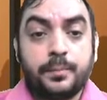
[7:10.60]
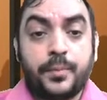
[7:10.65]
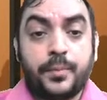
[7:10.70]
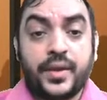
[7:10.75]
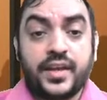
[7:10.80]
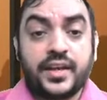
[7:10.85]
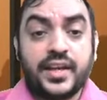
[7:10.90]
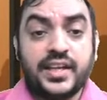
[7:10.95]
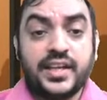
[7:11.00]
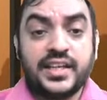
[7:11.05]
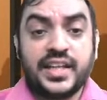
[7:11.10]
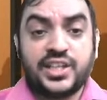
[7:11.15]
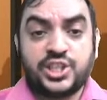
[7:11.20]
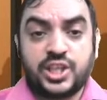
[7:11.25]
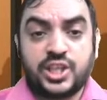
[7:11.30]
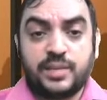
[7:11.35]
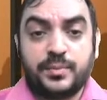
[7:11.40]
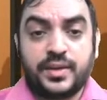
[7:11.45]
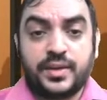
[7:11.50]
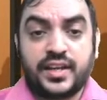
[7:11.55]
Parent
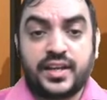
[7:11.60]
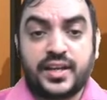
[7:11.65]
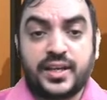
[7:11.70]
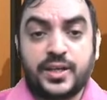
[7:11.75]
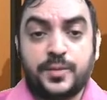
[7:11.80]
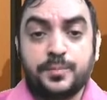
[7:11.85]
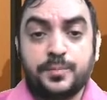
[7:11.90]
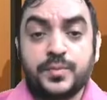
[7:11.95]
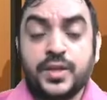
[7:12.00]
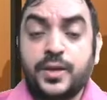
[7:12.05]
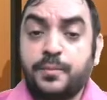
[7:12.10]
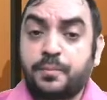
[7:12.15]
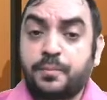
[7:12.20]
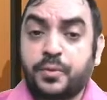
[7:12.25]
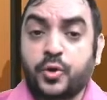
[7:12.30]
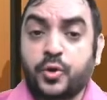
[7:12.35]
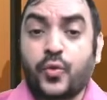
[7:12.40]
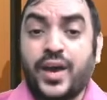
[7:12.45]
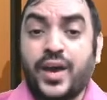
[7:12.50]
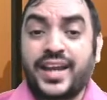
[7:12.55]
H Limited
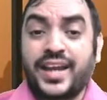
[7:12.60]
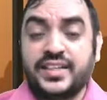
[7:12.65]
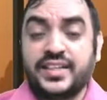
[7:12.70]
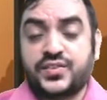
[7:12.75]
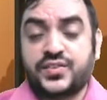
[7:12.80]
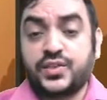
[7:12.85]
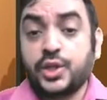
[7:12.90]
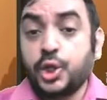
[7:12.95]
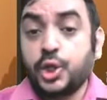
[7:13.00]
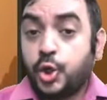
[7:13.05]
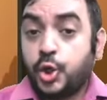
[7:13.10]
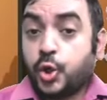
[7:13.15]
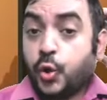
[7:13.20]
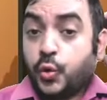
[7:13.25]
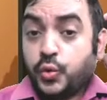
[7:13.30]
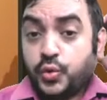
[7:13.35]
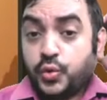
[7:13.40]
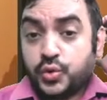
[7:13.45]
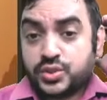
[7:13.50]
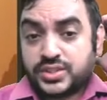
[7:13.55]
provides
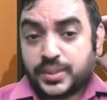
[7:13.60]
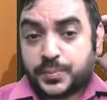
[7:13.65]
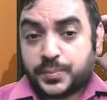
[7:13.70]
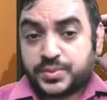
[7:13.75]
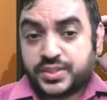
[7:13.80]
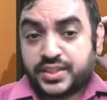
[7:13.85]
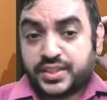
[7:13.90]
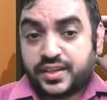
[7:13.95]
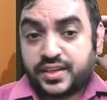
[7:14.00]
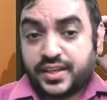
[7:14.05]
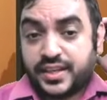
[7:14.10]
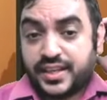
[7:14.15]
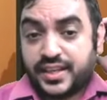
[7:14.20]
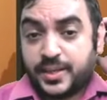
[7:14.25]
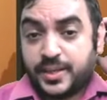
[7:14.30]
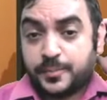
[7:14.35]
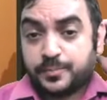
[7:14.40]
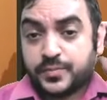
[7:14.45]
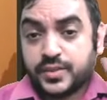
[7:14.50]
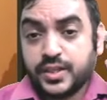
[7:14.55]
loan to
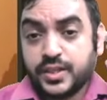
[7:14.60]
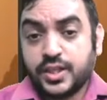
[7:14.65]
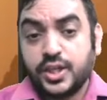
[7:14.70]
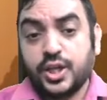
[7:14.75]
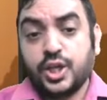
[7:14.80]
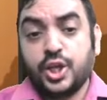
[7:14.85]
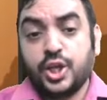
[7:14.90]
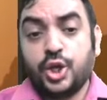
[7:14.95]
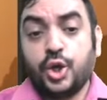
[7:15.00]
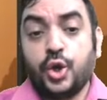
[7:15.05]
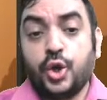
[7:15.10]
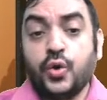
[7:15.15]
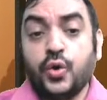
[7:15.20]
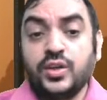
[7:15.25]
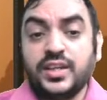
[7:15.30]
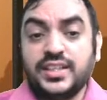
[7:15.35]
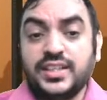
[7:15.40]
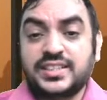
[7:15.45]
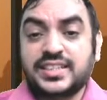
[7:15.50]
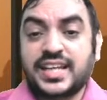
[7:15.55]
subsidiary.
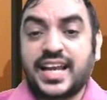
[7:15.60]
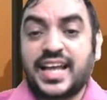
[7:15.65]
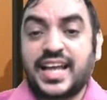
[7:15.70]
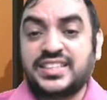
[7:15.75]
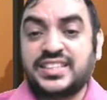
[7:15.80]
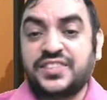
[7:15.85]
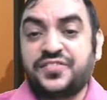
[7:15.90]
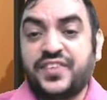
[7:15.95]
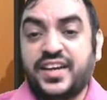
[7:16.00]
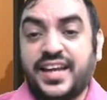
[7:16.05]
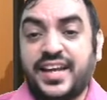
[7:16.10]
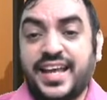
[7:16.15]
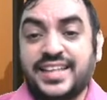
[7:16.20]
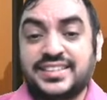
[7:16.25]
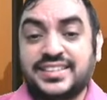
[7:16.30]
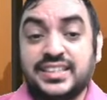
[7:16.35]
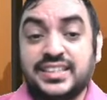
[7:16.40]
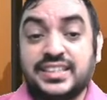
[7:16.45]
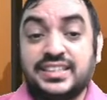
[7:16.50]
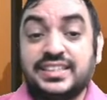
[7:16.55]
Loan is classified
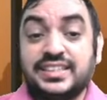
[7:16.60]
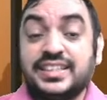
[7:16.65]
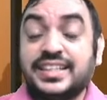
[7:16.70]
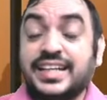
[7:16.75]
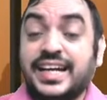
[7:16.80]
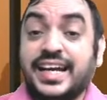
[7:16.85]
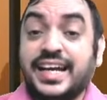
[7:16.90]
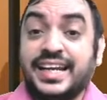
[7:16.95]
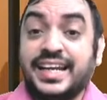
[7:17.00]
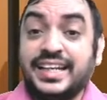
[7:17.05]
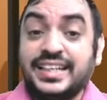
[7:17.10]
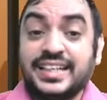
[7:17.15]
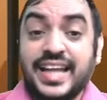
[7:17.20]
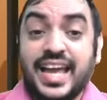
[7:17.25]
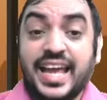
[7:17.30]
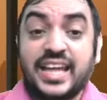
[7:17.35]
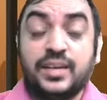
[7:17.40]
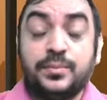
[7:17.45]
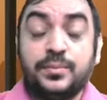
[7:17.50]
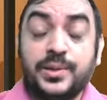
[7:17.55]
as a current
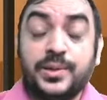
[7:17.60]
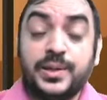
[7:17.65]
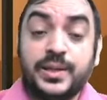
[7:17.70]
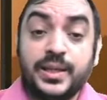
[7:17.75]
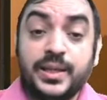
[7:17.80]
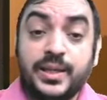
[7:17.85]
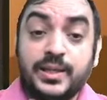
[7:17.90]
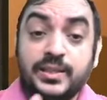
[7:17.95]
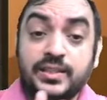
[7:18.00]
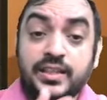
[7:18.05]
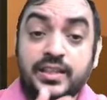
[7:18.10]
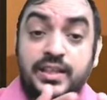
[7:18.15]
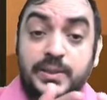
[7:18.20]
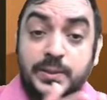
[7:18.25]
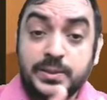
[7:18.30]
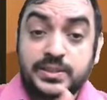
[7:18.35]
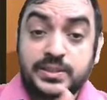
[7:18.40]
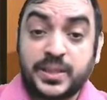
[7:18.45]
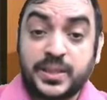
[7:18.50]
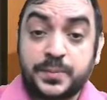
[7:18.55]
liability in
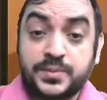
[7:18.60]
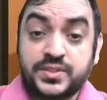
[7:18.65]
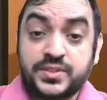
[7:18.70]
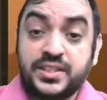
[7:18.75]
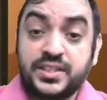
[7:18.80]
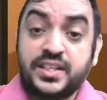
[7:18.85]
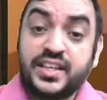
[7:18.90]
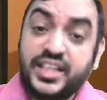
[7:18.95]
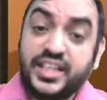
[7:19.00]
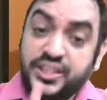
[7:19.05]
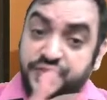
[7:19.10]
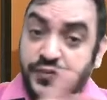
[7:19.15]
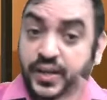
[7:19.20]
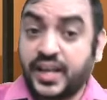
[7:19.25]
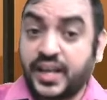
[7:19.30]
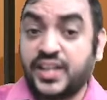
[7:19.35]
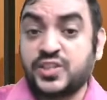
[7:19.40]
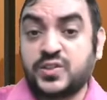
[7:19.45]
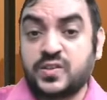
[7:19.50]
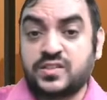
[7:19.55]
subsidiaries
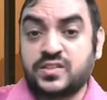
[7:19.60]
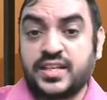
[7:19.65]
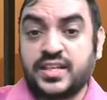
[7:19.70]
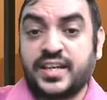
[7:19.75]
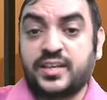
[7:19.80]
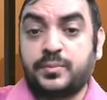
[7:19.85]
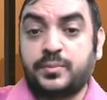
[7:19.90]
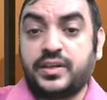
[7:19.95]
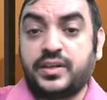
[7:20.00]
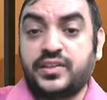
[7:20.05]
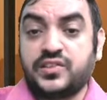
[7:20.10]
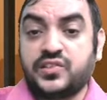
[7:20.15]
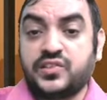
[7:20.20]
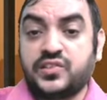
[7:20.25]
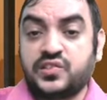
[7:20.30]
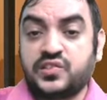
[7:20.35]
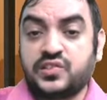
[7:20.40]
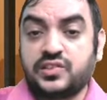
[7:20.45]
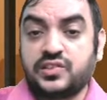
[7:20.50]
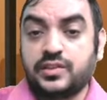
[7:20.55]
financial statements
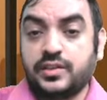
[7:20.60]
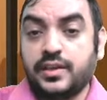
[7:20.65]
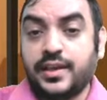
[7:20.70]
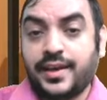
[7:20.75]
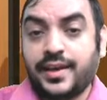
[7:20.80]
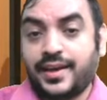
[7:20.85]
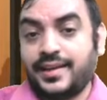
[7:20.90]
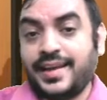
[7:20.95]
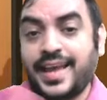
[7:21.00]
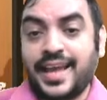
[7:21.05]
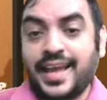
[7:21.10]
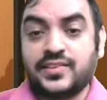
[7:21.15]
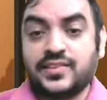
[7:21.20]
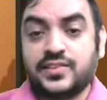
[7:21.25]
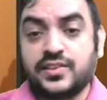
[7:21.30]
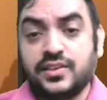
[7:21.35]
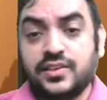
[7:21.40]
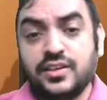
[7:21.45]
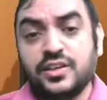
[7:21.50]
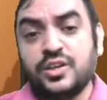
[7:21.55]
and has
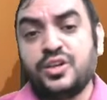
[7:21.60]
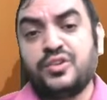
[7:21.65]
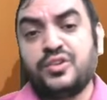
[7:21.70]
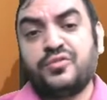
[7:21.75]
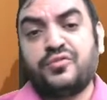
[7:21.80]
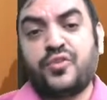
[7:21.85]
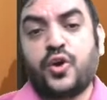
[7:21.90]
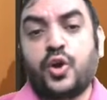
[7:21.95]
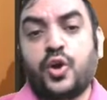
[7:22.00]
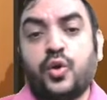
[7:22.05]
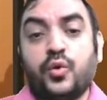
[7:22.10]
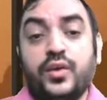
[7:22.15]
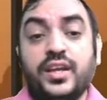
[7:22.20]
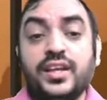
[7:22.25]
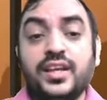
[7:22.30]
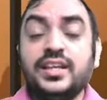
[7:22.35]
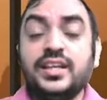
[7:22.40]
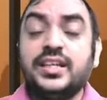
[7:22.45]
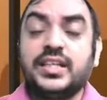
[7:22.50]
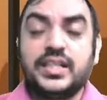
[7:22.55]
the
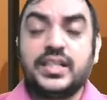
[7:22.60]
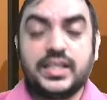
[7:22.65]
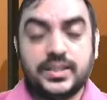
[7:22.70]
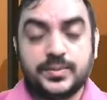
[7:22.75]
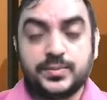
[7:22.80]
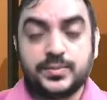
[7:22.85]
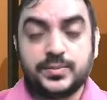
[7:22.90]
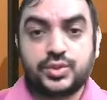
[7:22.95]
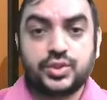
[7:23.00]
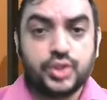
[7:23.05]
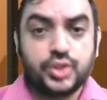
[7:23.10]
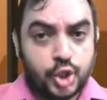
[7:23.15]
following terms.